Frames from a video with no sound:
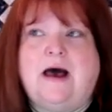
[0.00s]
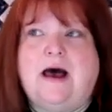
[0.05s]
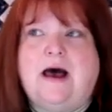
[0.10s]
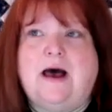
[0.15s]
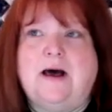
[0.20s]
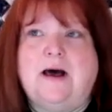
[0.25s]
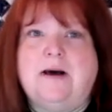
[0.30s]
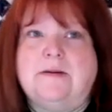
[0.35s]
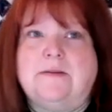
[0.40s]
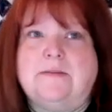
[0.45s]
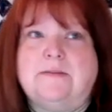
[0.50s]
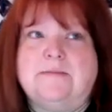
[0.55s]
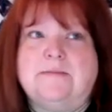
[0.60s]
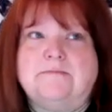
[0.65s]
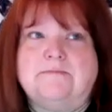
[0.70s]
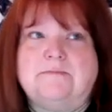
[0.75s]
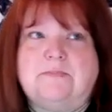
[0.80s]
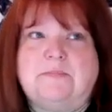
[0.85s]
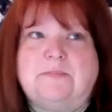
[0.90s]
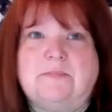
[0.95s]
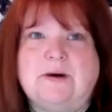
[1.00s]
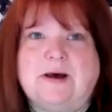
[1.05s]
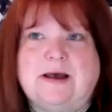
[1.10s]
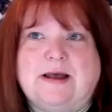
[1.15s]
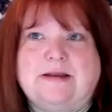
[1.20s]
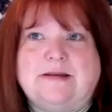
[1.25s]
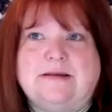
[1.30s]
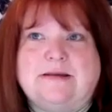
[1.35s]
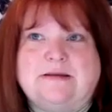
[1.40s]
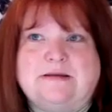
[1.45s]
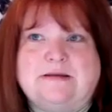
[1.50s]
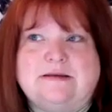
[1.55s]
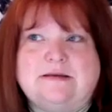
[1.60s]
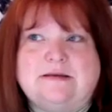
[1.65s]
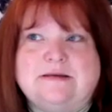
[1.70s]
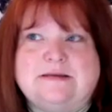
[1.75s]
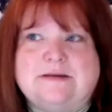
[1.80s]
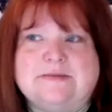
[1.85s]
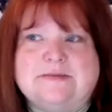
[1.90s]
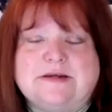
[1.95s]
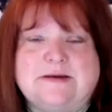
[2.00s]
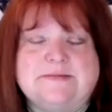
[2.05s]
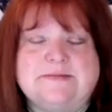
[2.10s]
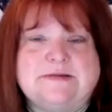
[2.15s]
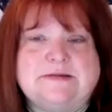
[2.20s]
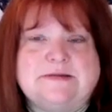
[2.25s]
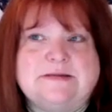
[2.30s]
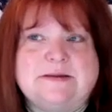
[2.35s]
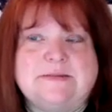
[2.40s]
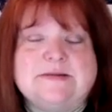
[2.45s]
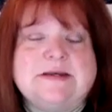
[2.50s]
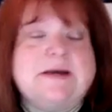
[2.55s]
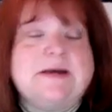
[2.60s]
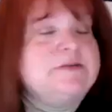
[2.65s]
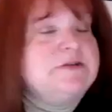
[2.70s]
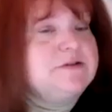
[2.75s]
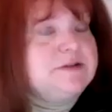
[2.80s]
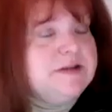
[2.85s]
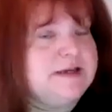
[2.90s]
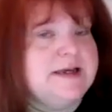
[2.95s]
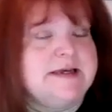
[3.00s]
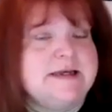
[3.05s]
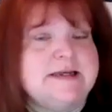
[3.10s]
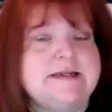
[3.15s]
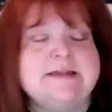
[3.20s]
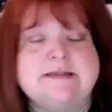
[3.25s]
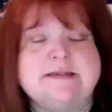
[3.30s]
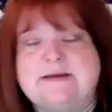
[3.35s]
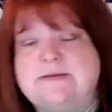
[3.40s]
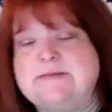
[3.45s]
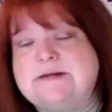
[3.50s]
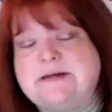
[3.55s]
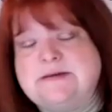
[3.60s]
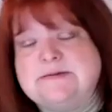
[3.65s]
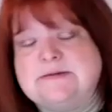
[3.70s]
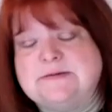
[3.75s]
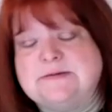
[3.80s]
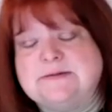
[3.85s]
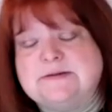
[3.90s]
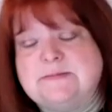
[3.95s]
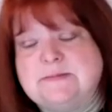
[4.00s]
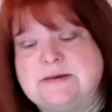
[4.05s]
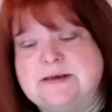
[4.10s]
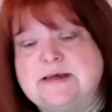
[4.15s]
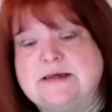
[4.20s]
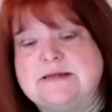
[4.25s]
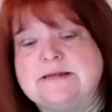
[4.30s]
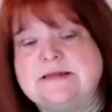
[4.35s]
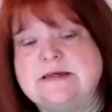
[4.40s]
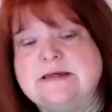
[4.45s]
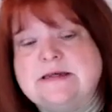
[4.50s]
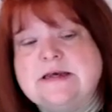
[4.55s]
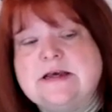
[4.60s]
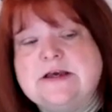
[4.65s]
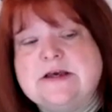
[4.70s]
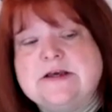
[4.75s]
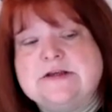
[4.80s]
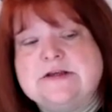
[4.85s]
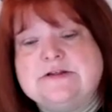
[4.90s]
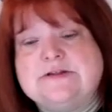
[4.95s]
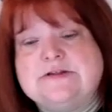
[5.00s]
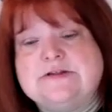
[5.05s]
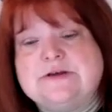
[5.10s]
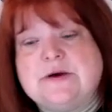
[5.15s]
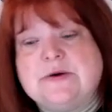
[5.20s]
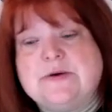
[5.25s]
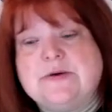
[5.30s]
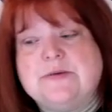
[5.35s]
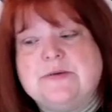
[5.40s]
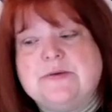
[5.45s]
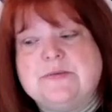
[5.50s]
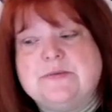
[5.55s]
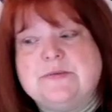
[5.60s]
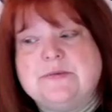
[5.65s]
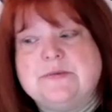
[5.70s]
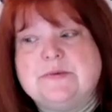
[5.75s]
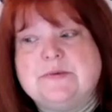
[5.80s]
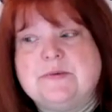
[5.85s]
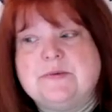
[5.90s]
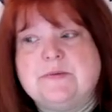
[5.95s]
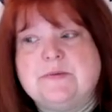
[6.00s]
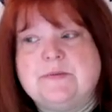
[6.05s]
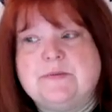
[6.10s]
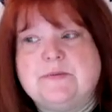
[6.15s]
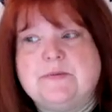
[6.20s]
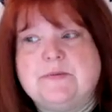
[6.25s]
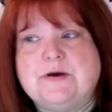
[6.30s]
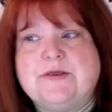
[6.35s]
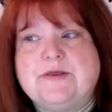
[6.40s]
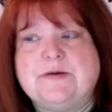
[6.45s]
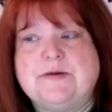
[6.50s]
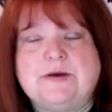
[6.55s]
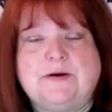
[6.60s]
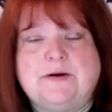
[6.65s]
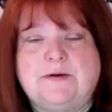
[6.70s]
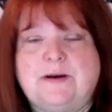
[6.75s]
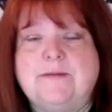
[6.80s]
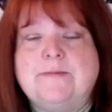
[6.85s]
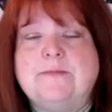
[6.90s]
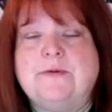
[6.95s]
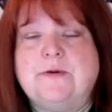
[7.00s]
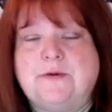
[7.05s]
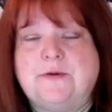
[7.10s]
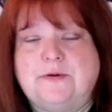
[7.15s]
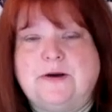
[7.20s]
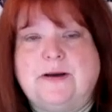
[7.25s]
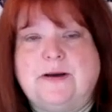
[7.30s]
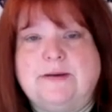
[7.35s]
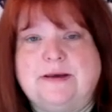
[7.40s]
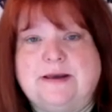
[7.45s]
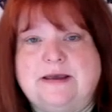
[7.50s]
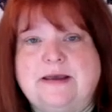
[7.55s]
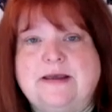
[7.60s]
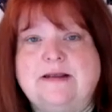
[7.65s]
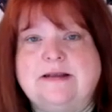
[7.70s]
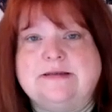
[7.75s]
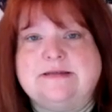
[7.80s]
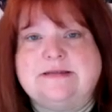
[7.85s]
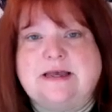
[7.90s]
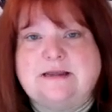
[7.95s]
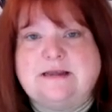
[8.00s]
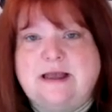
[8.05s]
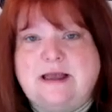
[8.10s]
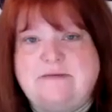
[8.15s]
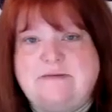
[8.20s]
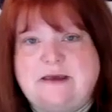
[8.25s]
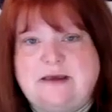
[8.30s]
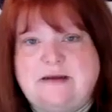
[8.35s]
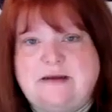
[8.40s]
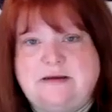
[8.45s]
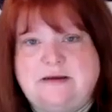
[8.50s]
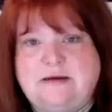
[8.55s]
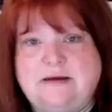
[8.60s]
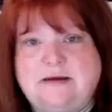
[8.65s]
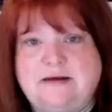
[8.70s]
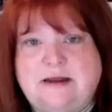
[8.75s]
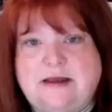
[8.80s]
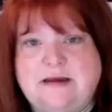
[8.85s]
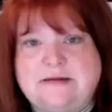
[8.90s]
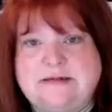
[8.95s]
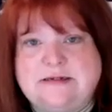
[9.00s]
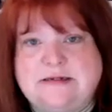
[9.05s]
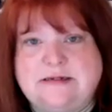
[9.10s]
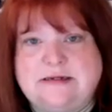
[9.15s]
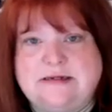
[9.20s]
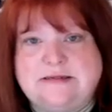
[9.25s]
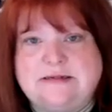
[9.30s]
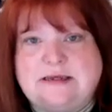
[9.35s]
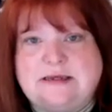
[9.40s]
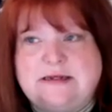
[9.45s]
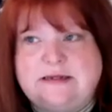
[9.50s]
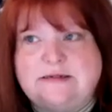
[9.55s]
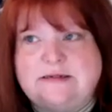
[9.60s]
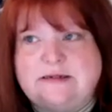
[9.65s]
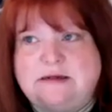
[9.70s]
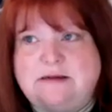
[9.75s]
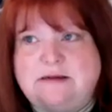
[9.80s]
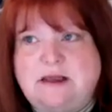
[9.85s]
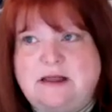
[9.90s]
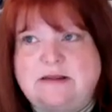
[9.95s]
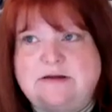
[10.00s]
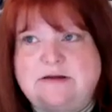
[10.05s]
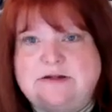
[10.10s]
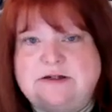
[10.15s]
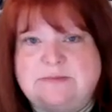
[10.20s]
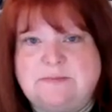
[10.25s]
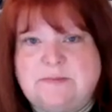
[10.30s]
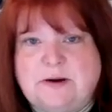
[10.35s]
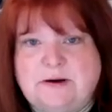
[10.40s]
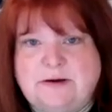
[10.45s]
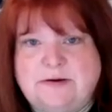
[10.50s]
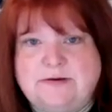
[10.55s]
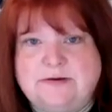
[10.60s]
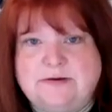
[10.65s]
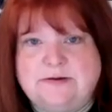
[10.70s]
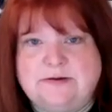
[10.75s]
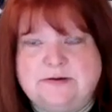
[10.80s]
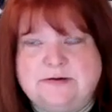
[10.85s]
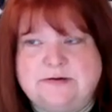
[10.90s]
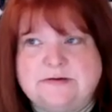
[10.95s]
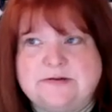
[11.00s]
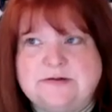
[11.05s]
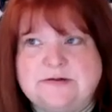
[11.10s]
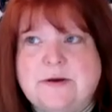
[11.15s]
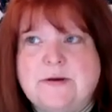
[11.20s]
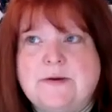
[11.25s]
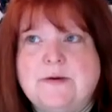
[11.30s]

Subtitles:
But sometimes there's a hit and sometimes there's a miss. Right. So with a BRM program, again, it's that navigating, connecting, it's getting technology partners,